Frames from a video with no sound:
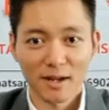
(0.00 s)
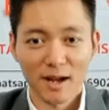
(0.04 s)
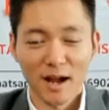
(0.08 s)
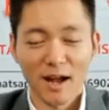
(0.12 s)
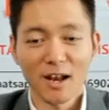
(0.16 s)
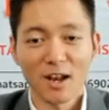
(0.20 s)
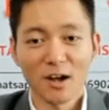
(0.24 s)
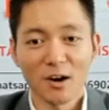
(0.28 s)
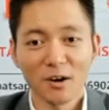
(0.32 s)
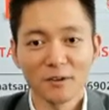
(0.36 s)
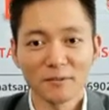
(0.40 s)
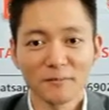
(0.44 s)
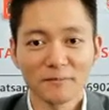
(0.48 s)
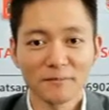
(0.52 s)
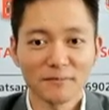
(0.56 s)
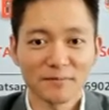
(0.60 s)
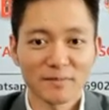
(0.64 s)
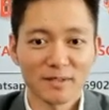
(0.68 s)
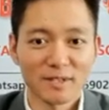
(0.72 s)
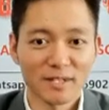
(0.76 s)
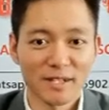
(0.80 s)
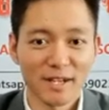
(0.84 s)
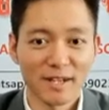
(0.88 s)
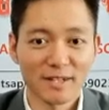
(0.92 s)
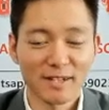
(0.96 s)
Hello,
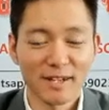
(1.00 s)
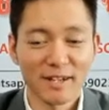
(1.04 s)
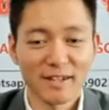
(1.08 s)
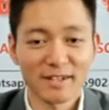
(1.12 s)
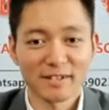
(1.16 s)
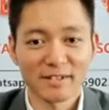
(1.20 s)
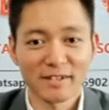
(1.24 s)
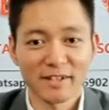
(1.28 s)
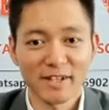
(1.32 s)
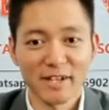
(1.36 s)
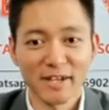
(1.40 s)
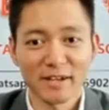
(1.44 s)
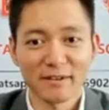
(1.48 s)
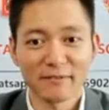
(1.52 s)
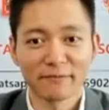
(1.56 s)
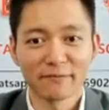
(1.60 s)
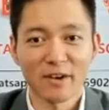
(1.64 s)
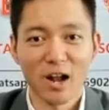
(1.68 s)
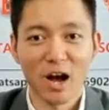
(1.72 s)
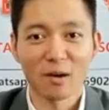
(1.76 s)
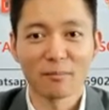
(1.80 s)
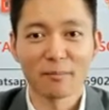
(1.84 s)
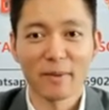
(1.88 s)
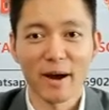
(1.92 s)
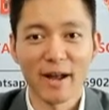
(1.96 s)
this is Dean
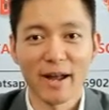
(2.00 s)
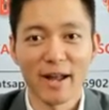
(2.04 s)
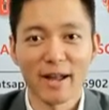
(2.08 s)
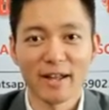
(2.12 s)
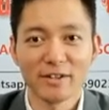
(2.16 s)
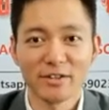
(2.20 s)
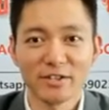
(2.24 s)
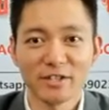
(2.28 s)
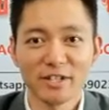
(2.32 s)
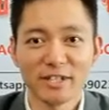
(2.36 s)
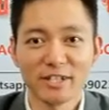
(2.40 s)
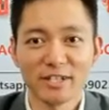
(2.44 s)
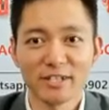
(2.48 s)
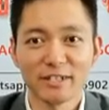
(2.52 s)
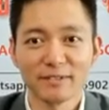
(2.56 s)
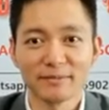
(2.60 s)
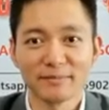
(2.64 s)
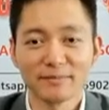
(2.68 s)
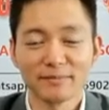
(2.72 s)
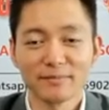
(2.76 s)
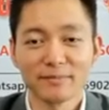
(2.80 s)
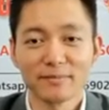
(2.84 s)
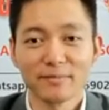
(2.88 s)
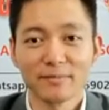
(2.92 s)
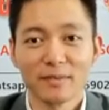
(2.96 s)
from ANG.
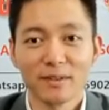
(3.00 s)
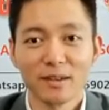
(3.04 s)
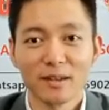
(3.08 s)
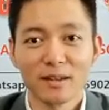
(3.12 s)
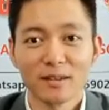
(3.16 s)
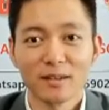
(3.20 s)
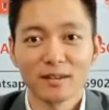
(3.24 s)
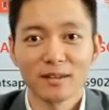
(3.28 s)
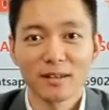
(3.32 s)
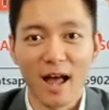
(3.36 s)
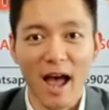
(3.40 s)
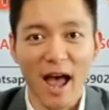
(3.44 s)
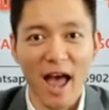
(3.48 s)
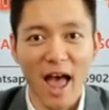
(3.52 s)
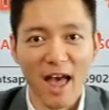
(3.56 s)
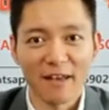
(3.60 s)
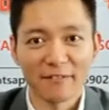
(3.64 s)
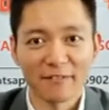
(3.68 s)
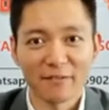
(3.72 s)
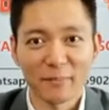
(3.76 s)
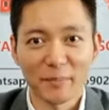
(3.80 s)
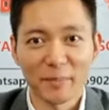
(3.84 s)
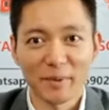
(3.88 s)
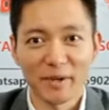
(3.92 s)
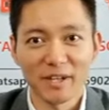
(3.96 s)
I
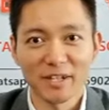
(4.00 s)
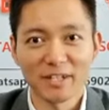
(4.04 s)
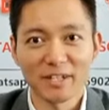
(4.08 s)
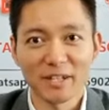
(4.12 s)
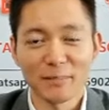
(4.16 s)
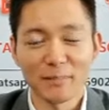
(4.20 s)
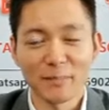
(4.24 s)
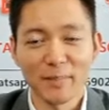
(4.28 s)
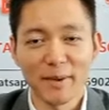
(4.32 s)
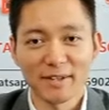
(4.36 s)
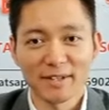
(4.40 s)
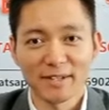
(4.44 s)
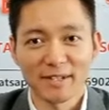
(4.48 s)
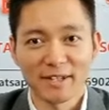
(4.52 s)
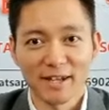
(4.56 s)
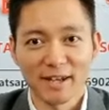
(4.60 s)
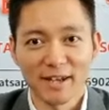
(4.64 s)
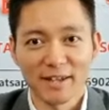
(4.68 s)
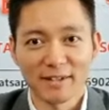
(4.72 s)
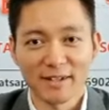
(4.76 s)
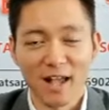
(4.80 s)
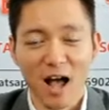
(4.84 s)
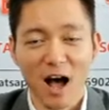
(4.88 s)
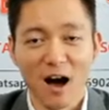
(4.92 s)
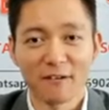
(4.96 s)
have been in
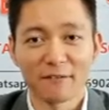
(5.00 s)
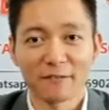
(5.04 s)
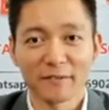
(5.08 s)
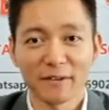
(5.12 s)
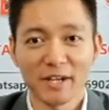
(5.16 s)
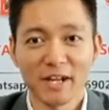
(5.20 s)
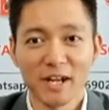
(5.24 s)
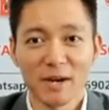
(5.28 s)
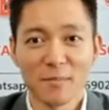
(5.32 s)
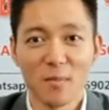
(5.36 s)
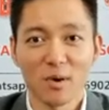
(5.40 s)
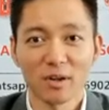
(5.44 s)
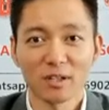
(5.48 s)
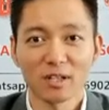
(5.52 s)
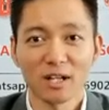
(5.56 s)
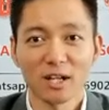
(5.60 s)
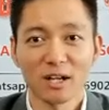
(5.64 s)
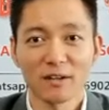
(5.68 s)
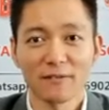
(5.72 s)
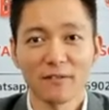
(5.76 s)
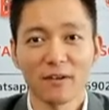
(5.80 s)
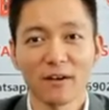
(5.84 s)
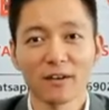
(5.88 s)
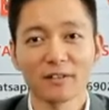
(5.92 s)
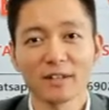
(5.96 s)
business of gear
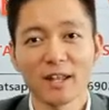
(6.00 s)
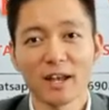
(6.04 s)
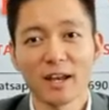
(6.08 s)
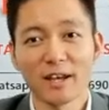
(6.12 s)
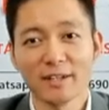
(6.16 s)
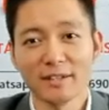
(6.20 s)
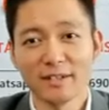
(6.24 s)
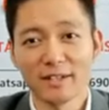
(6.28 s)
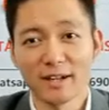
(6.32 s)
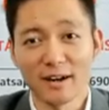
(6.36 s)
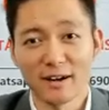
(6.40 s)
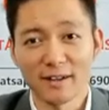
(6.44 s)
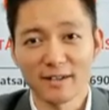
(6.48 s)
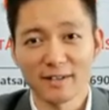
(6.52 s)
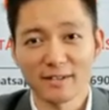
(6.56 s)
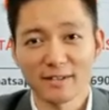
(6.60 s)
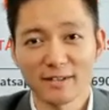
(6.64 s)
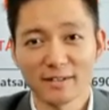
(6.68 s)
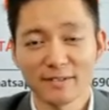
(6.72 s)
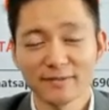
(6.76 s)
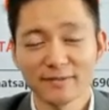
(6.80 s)
motor for 10 years.